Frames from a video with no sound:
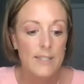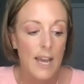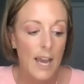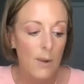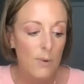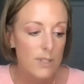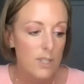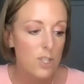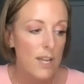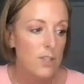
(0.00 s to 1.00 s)
I would
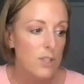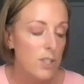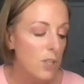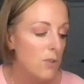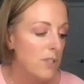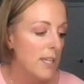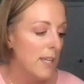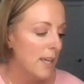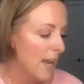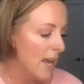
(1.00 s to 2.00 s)
suggest
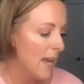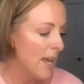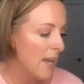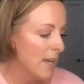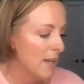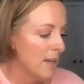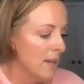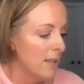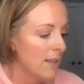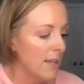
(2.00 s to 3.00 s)
using a
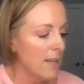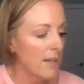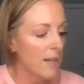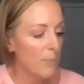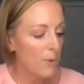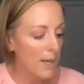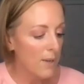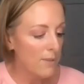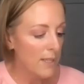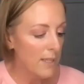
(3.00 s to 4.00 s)

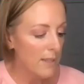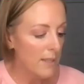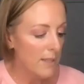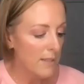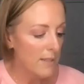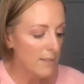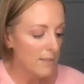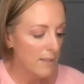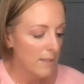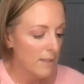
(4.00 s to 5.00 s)
brown like this,